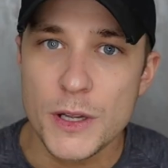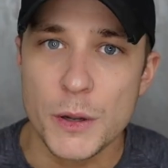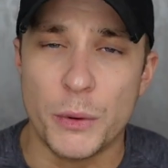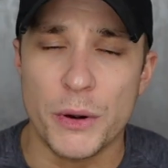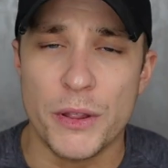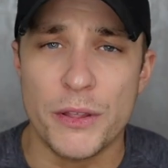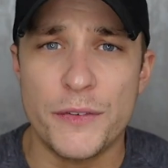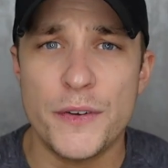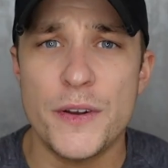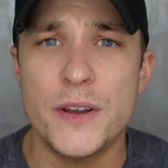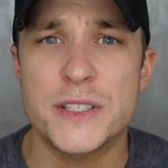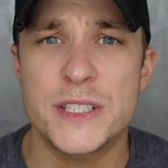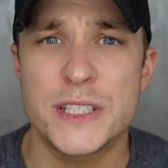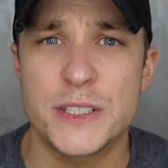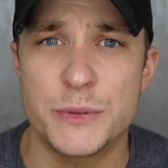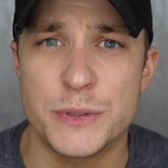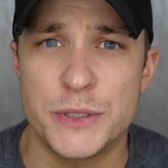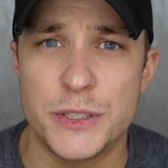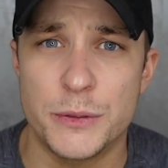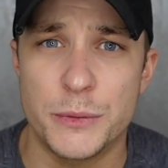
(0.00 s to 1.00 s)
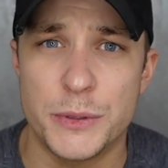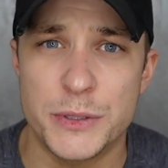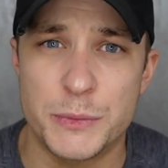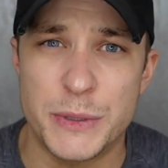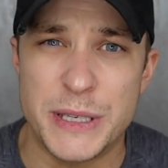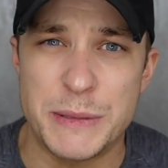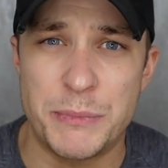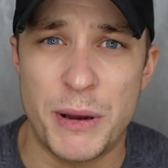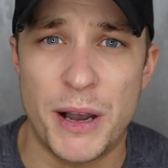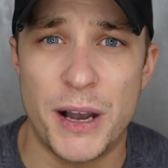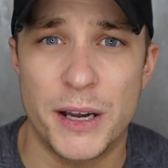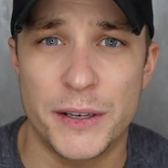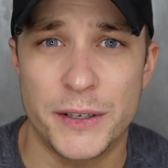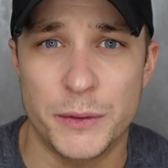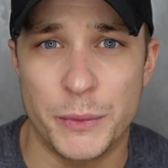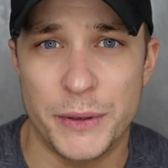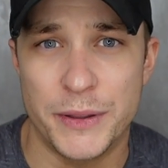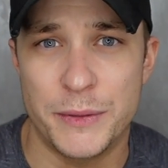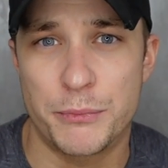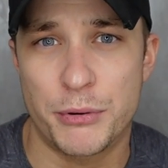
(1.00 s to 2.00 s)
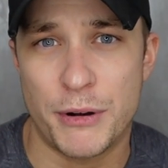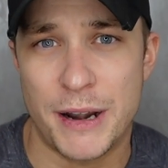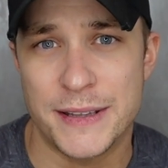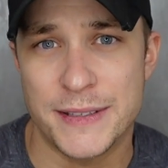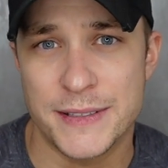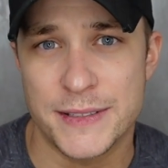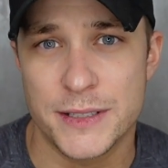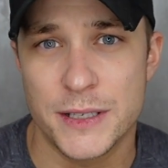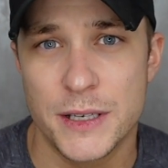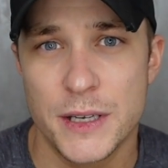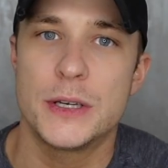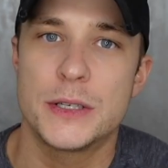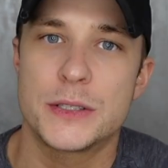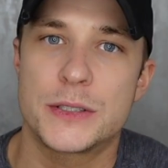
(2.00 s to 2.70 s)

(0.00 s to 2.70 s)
One of the first things we do is we partner with brands.